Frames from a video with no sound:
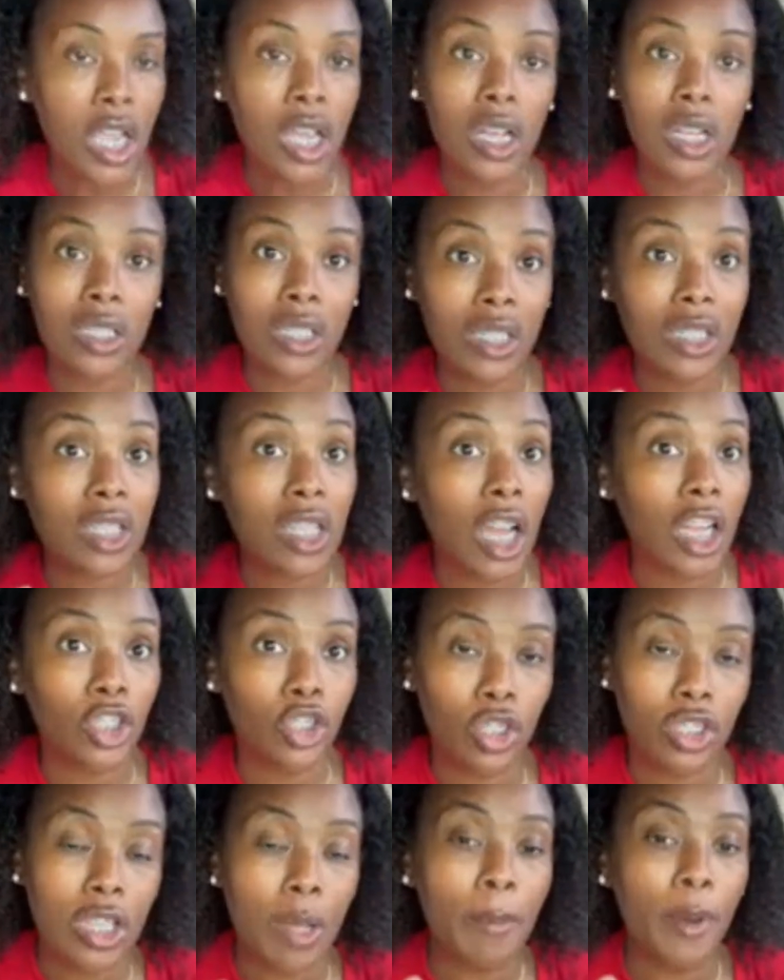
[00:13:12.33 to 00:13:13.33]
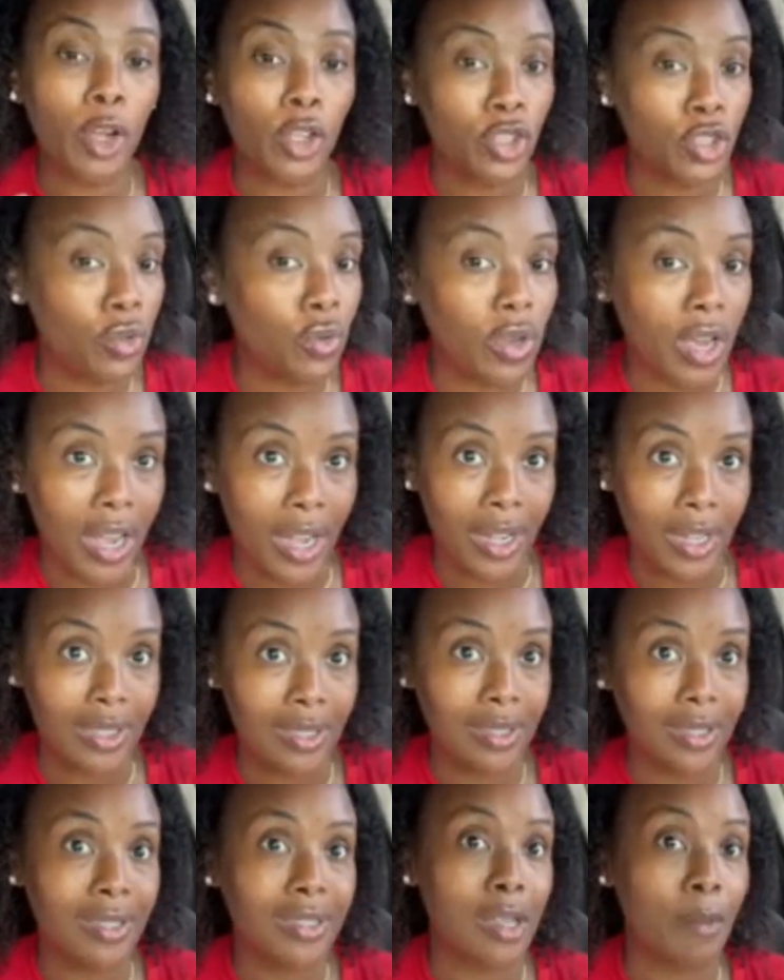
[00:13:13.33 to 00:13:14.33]
because it's not just about you
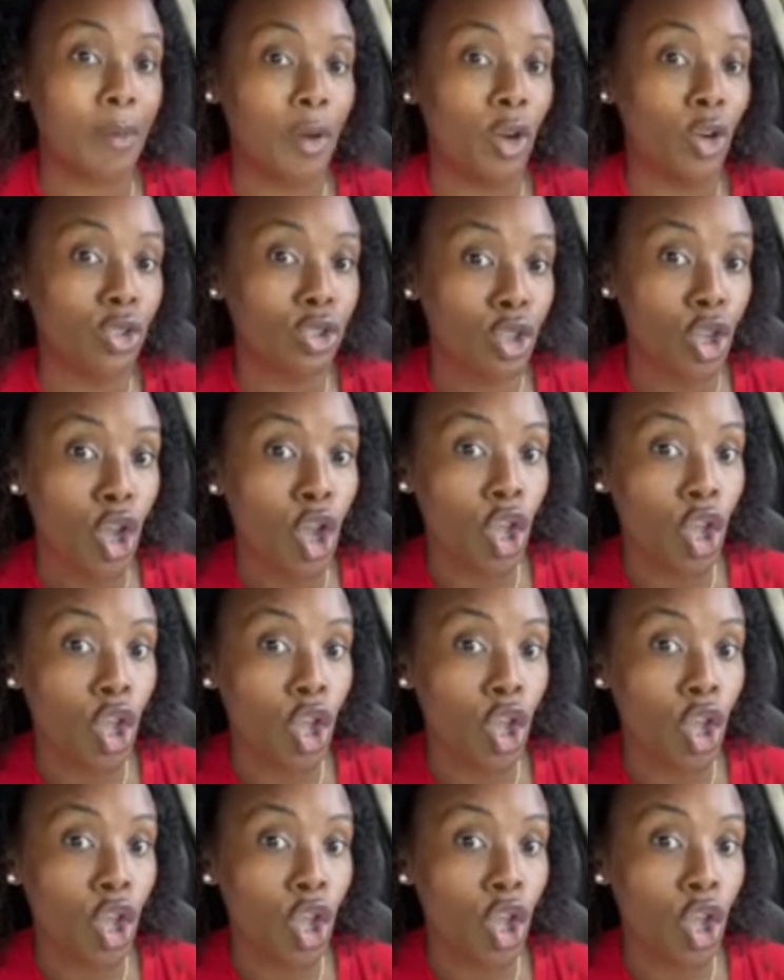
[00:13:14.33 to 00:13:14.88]
guys, it's about